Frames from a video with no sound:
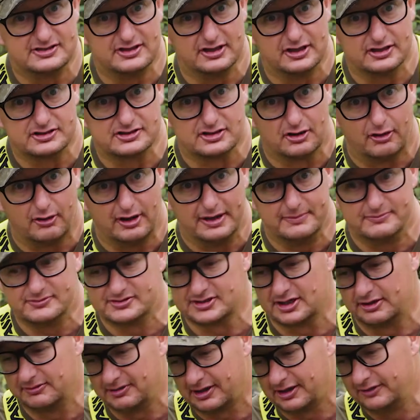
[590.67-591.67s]
the time,
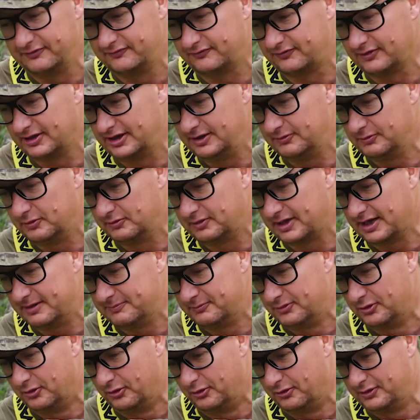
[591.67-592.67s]
so hopefully we'll get
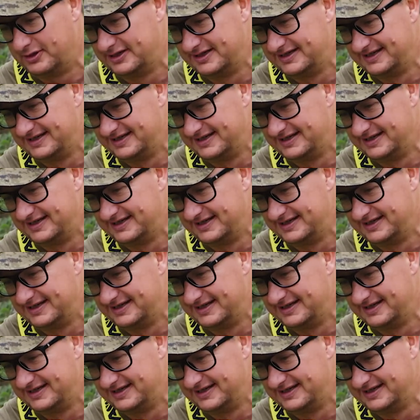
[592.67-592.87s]
more.